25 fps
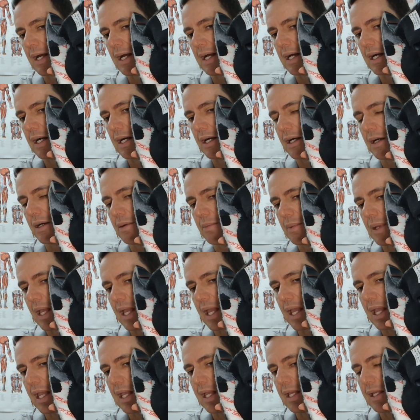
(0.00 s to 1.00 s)

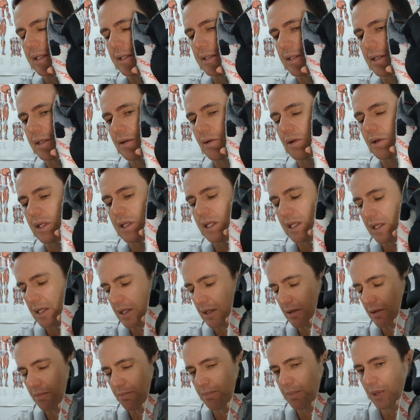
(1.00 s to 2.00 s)
And
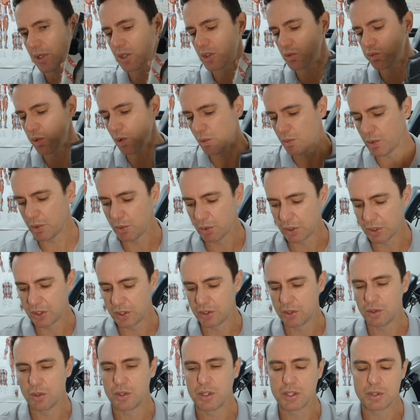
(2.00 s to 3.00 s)
because what we want
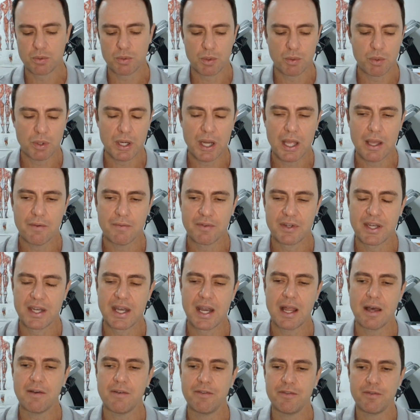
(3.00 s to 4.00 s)
to do is we want to have
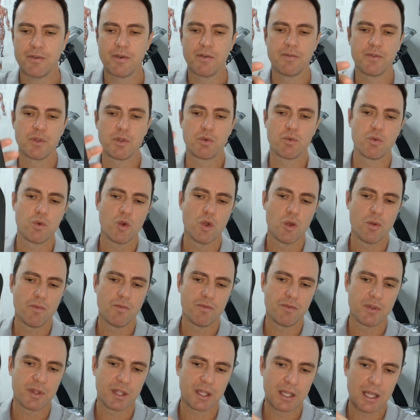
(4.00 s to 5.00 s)
enough of the room
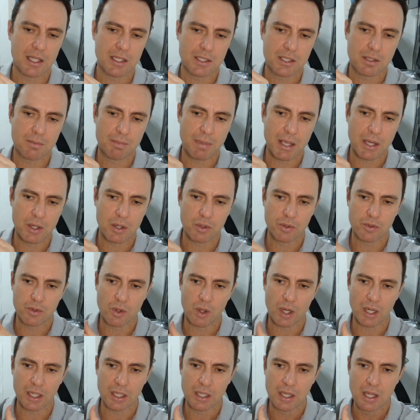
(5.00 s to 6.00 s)
for the custom-made
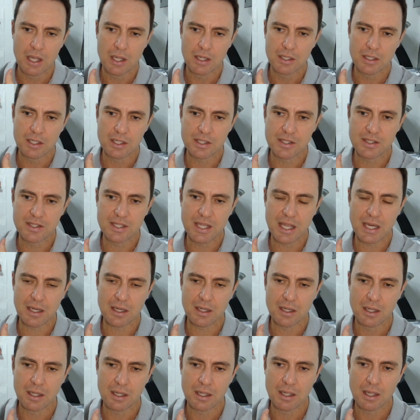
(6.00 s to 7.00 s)
orthotic to
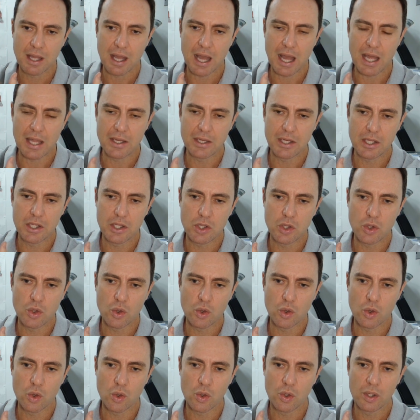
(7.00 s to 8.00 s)
sit under
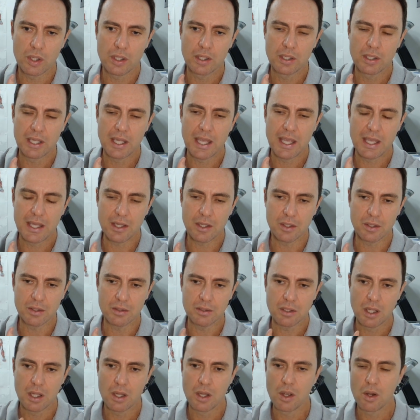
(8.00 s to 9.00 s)
your heel,
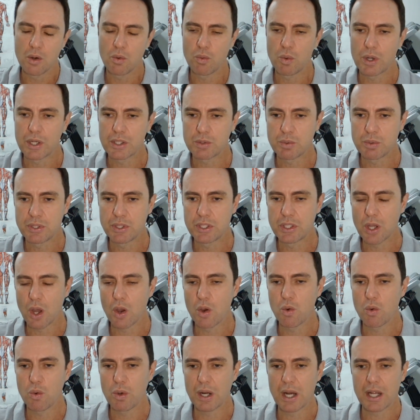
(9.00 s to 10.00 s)
whereas we
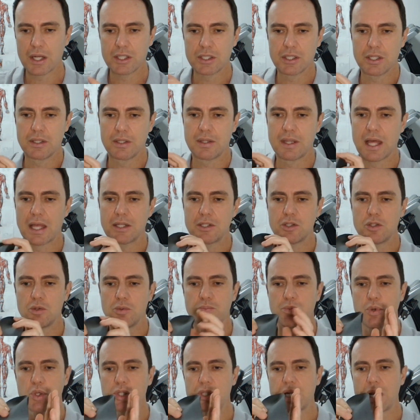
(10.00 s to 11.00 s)
don't want actually that to
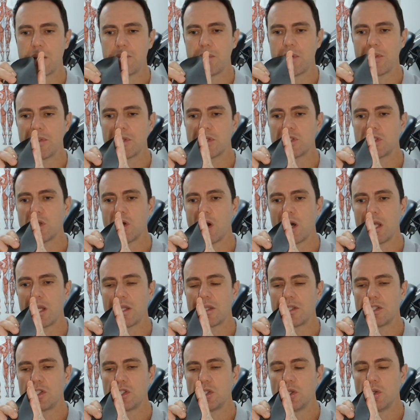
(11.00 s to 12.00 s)
push up on the side of
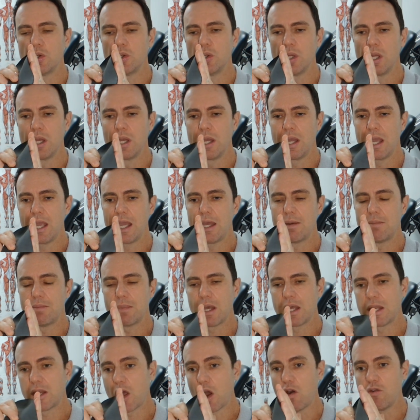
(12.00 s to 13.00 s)
the shoe and
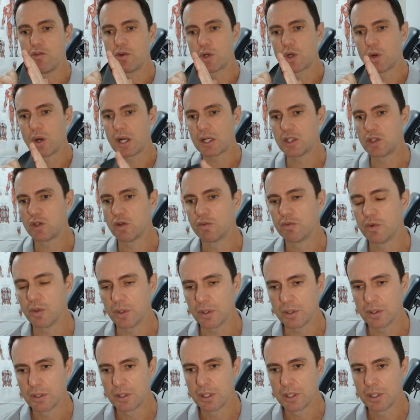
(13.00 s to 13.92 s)
overcorrect your foot.